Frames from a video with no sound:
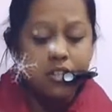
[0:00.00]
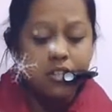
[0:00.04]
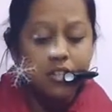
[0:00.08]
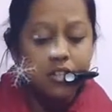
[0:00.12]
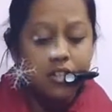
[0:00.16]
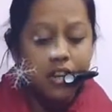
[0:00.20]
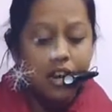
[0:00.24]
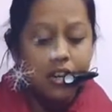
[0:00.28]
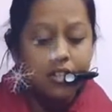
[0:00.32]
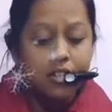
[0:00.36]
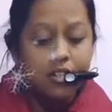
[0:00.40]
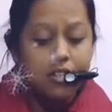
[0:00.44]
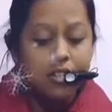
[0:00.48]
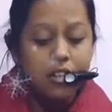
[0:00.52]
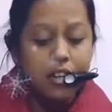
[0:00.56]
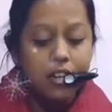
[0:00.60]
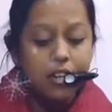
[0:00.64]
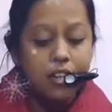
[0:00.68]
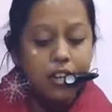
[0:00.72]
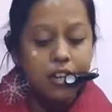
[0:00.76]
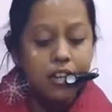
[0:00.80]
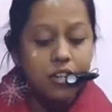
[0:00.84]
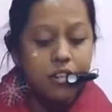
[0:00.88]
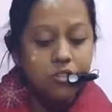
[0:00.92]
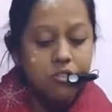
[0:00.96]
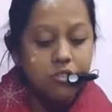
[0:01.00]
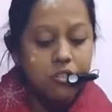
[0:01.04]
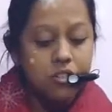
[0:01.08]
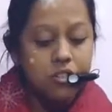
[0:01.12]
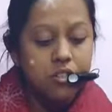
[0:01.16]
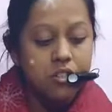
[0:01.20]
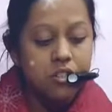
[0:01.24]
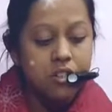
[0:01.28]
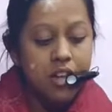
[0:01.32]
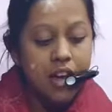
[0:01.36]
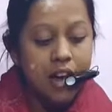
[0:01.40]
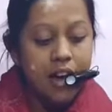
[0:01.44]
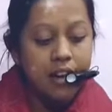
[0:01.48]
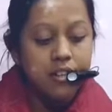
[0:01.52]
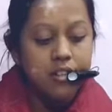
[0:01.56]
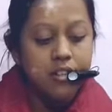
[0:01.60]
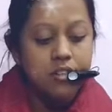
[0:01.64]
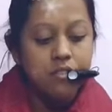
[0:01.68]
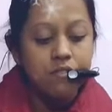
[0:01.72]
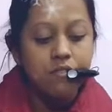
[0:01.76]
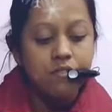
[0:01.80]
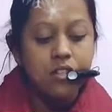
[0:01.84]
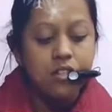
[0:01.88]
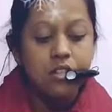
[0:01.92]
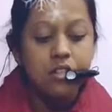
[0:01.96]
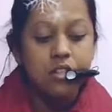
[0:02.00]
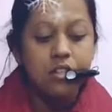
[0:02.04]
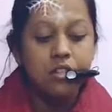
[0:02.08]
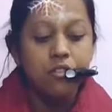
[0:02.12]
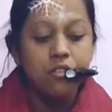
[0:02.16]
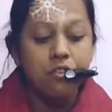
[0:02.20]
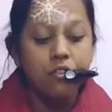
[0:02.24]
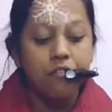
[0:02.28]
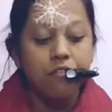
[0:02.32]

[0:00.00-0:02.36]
started taking interest in the activities